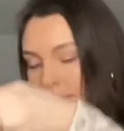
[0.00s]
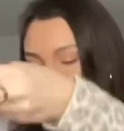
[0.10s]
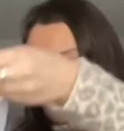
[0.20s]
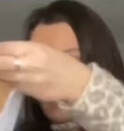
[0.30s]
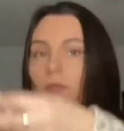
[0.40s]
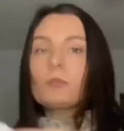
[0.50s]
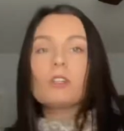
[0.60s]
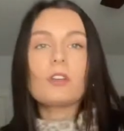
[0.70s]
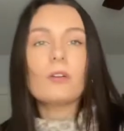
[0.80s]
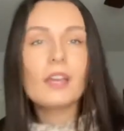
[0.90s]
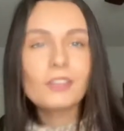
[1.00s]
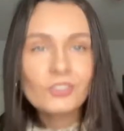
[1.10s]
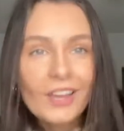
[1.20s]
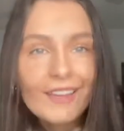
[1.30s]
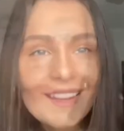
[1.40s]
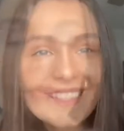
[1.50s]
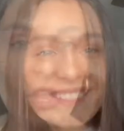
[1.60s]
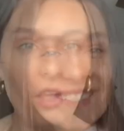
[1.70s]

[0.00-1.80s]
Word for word: So now I'm gonna go ahead and try it on.